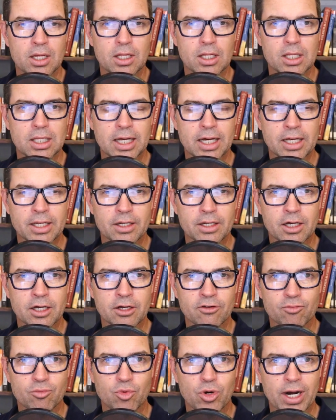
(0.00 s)
A lot
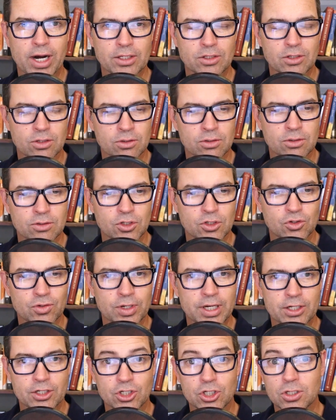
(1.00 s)
of practical
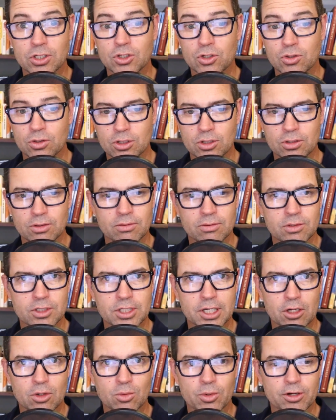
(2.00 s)
strategies you can
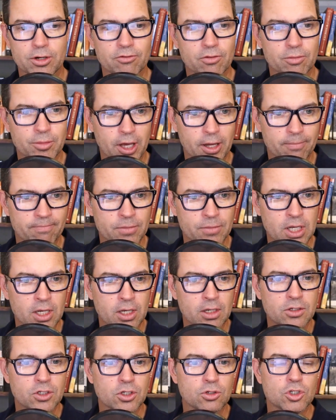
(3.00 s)
take away from that.
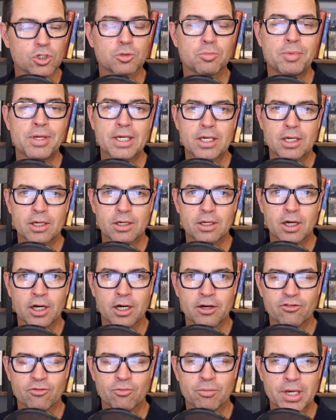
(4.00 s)
So speaking
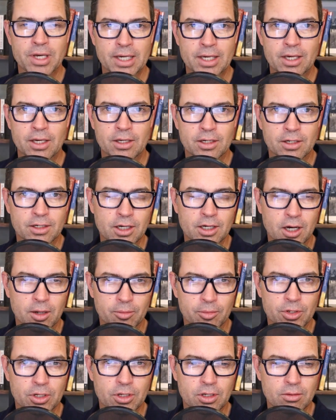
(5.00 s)
of making a
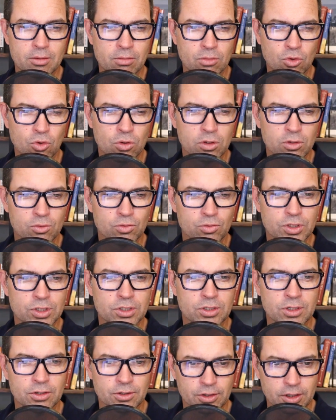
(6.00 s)
company more
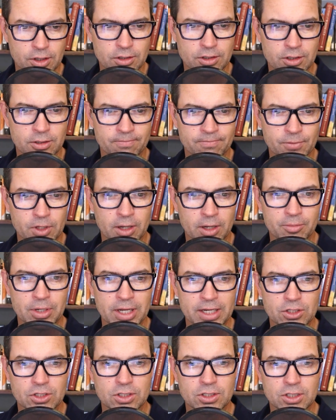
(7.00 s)
resilient, up
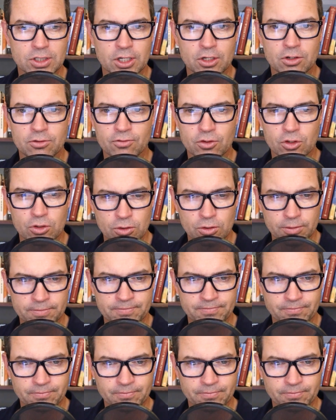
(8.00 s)
next is an interview